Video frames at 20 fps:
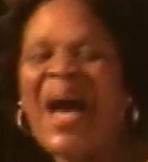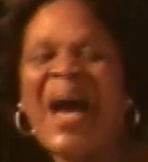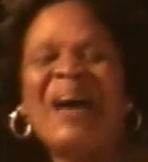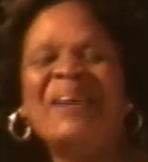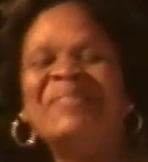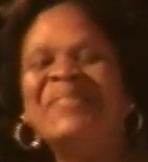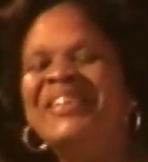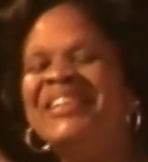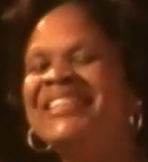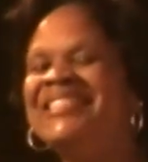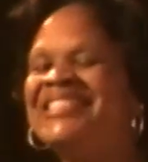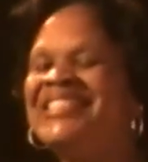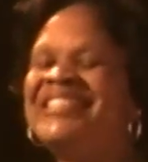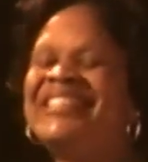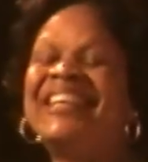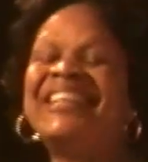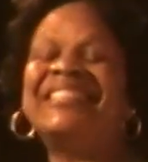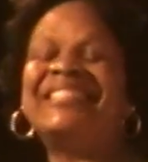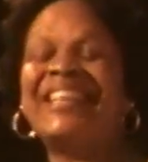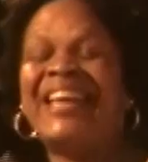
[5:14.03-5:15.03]
I went into
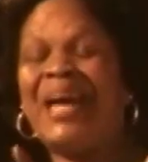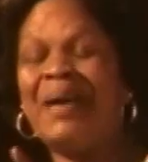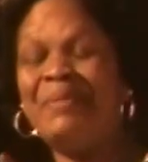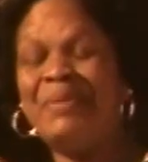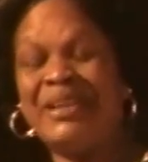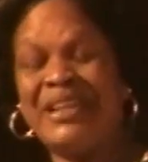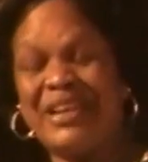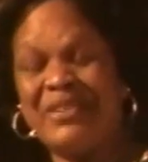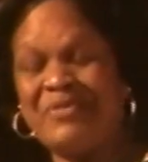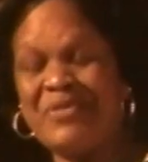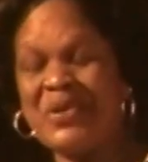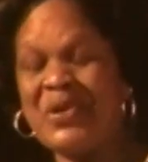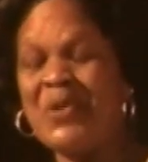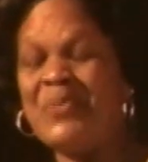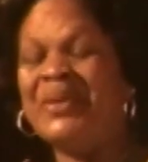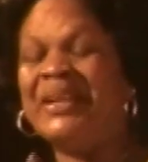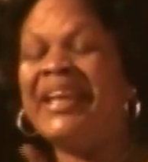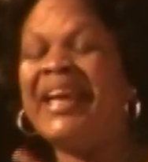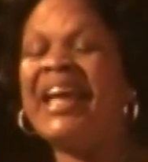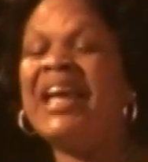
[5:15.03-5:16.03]
the examining
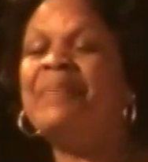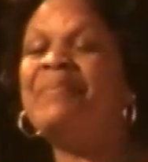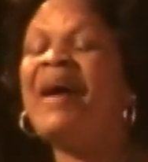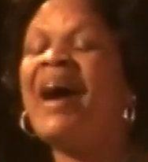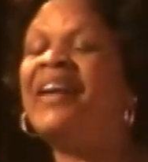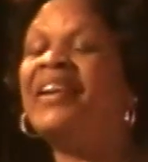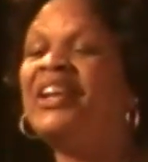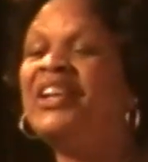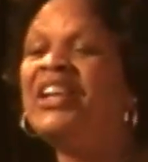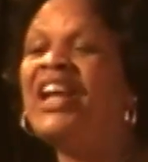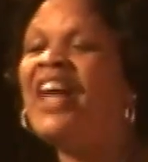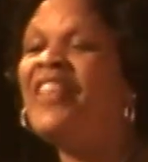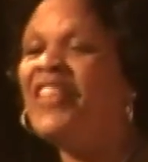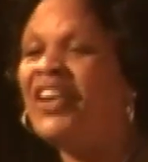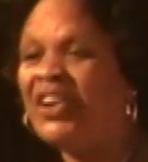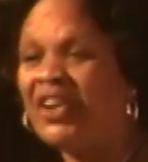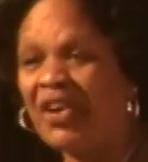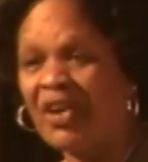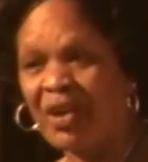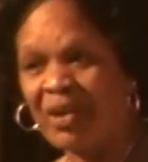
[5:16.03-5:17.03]
room and came out.
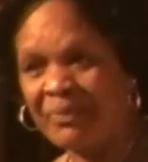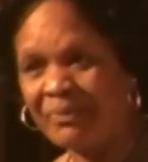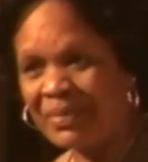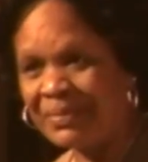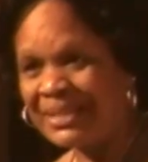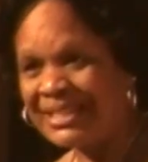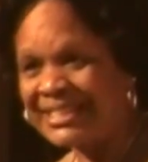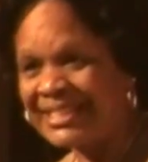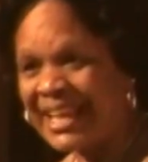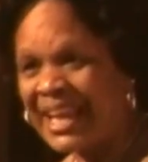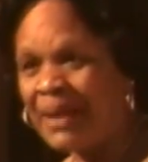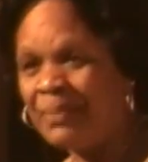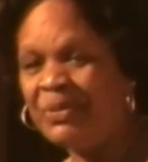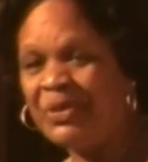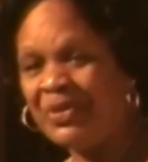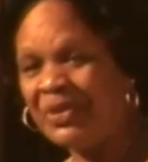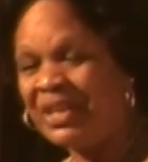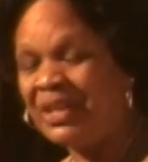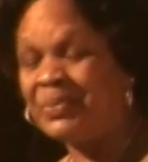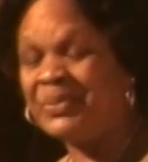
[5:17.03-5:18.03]
Another girl from the
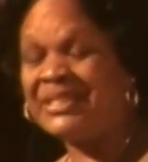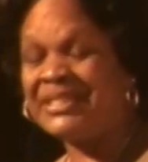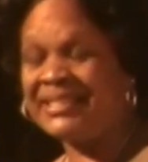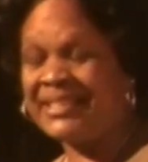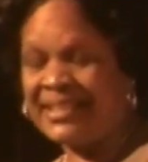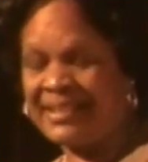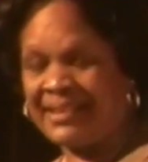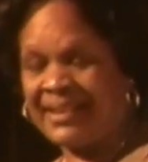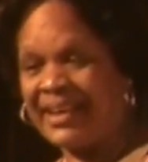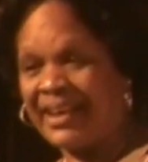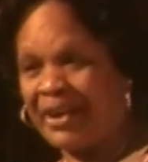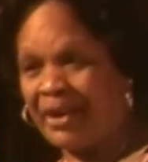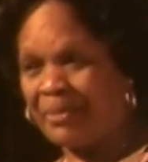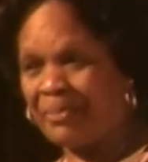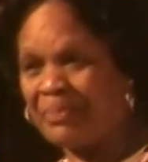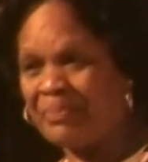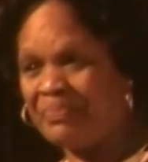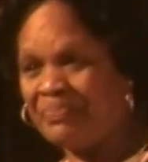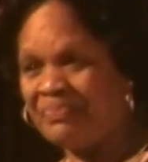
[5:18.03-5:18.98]
same unit was sitting there.